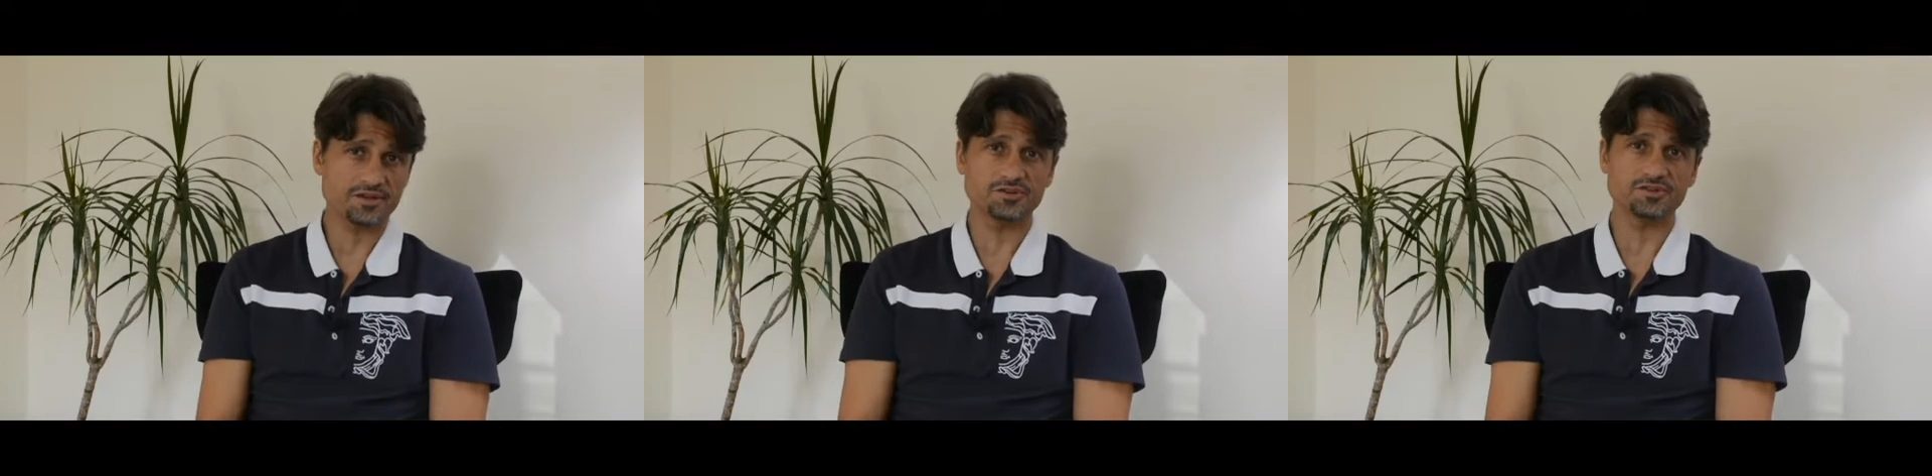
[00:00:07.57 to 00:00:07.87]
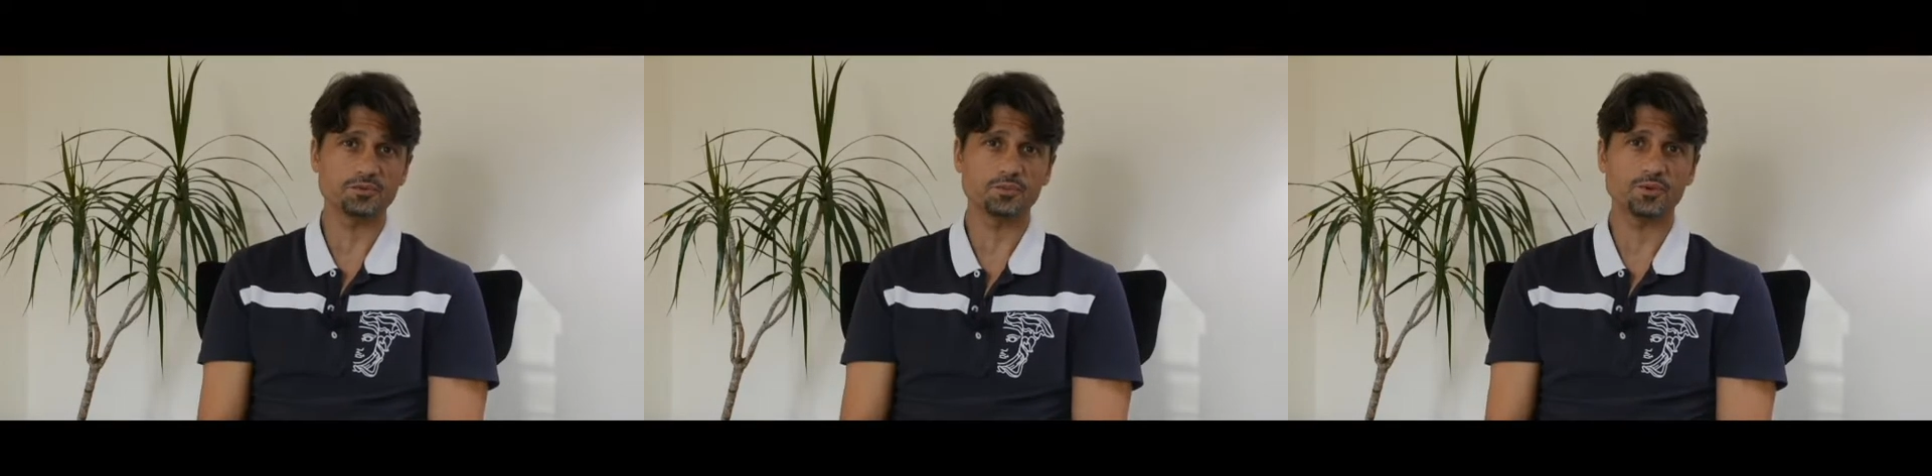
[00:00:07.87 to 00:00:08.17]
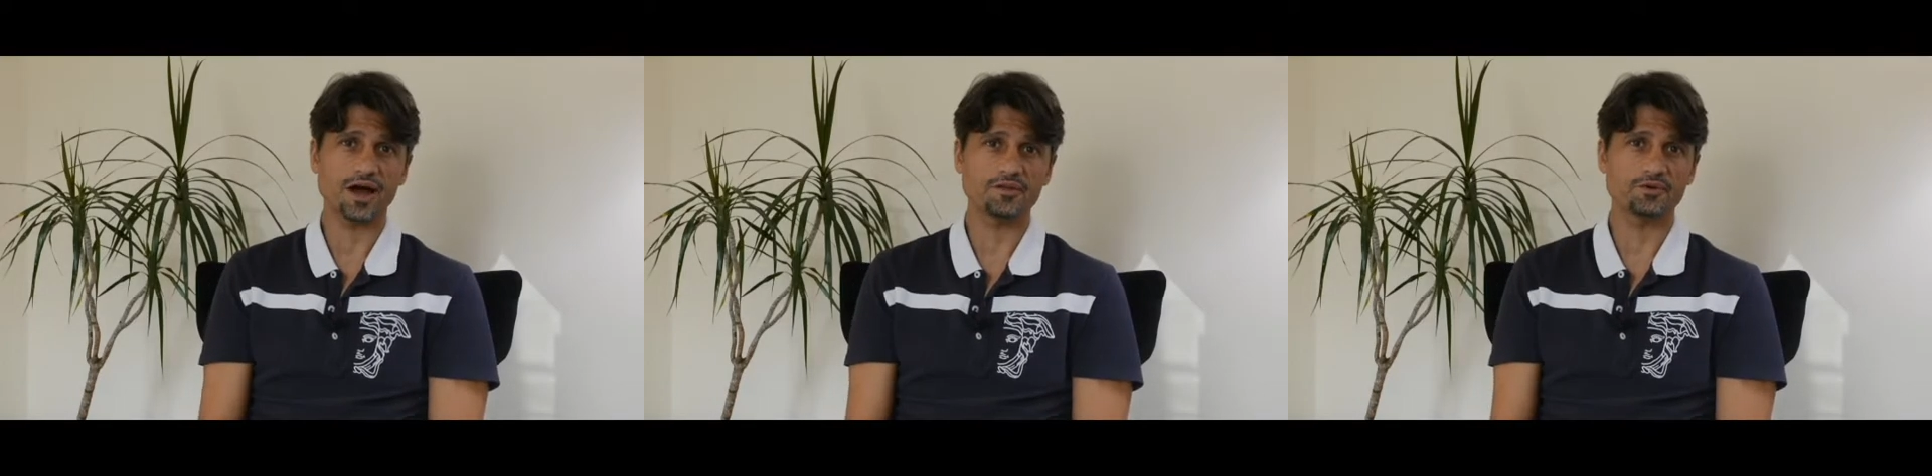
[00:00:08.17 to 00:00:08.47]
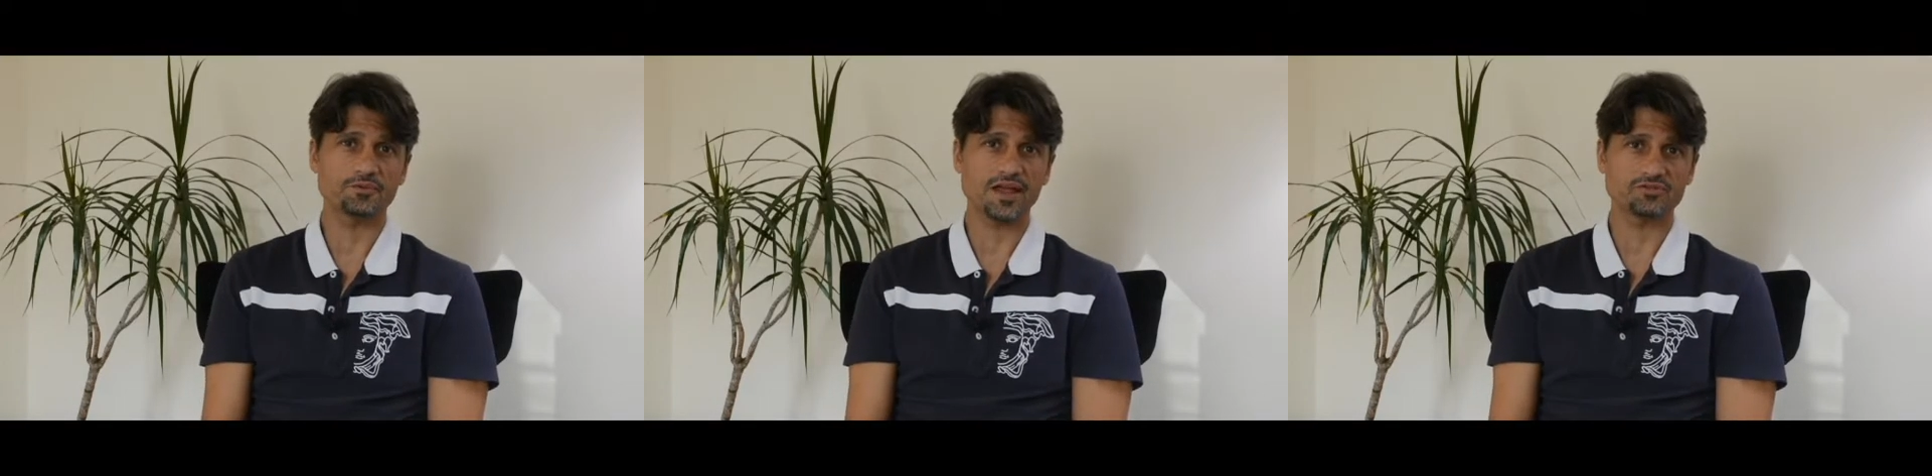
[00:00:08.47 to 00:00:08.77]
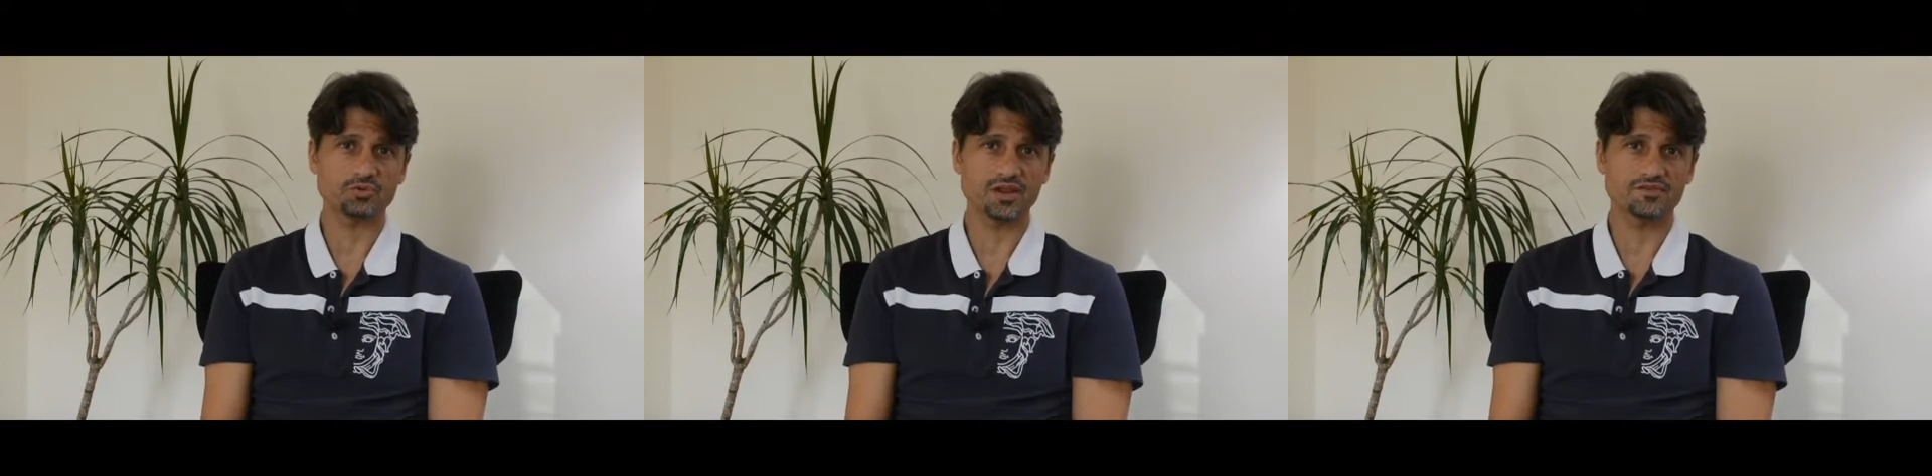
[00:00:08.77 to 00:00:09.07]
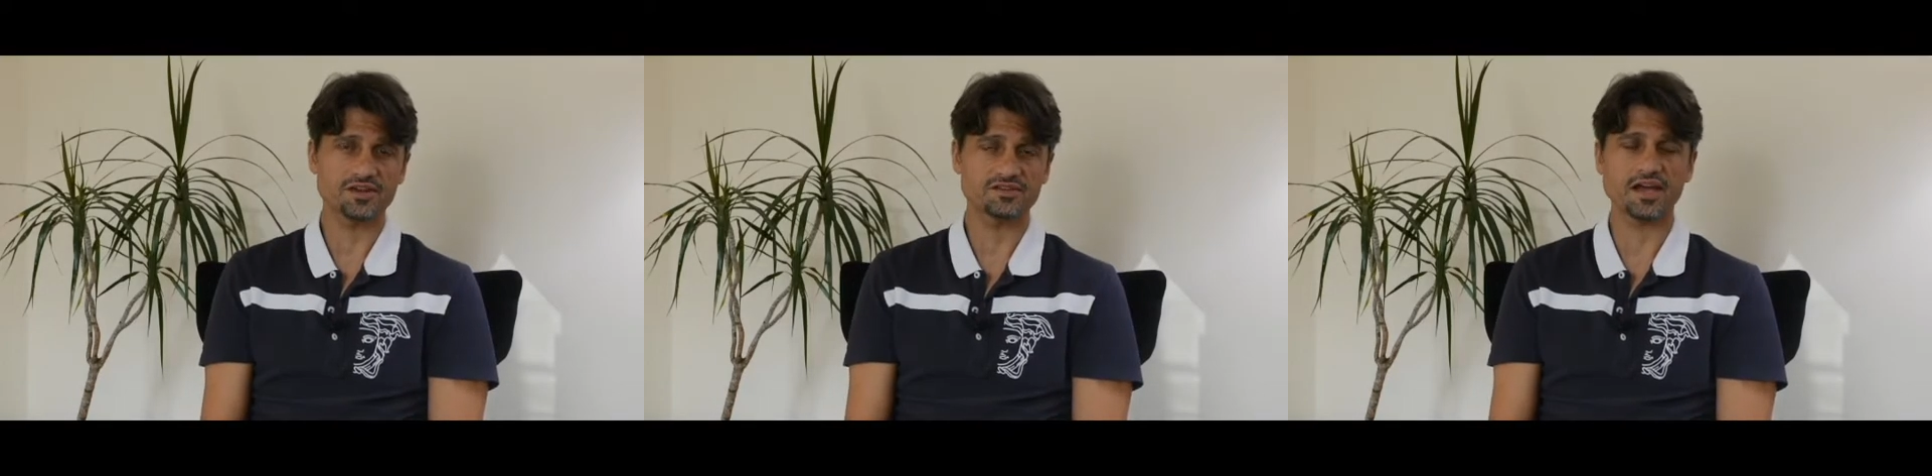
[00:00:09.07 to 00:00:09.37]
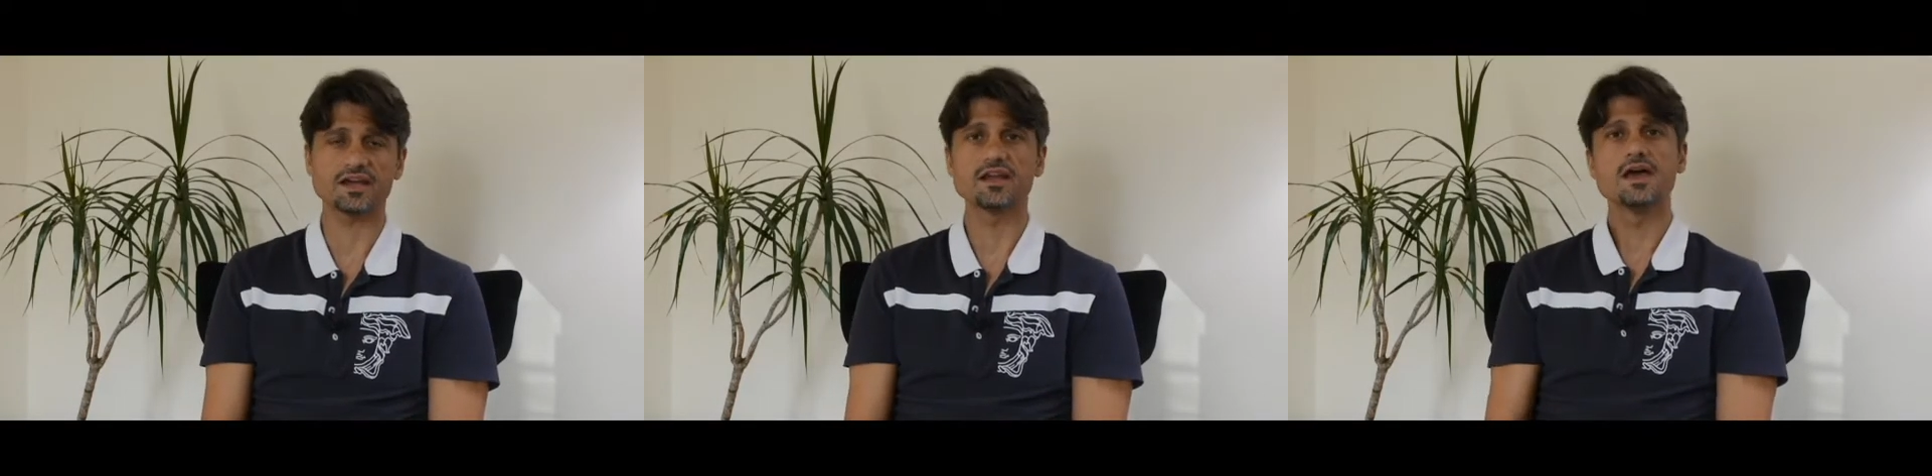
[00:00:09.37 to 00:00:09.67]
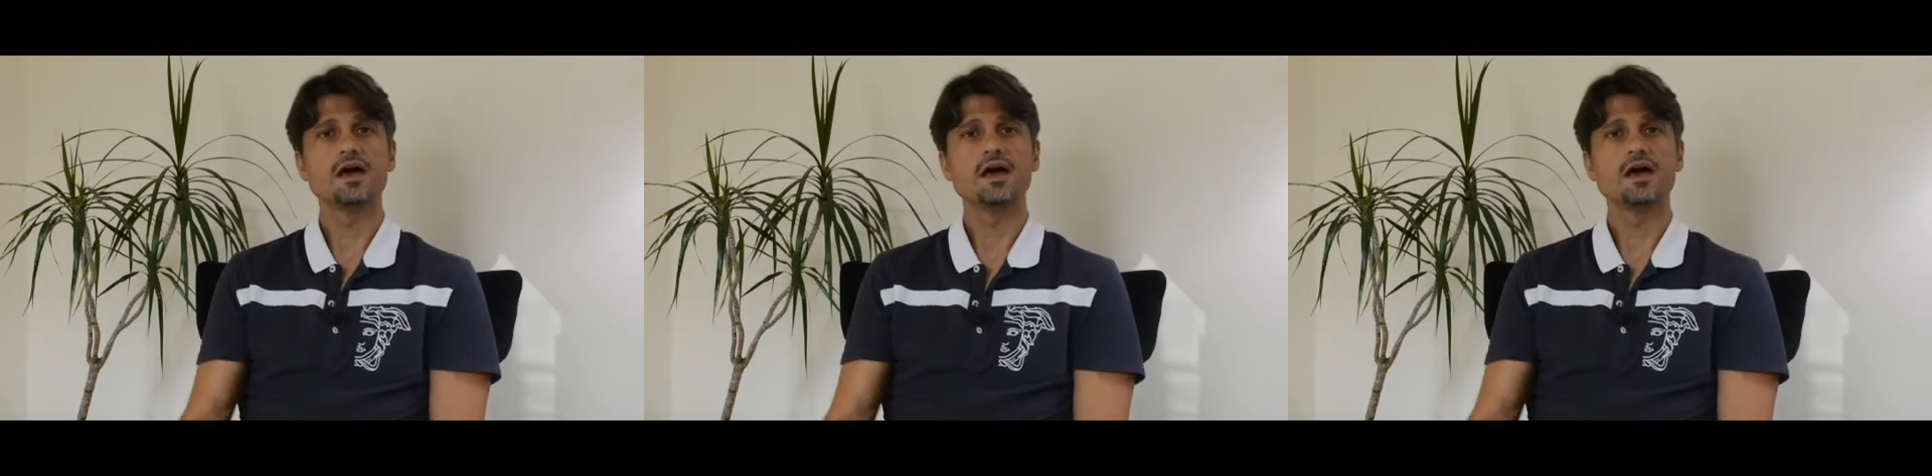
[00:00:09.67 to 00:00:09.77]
You'll see how the, that's relevant in a second.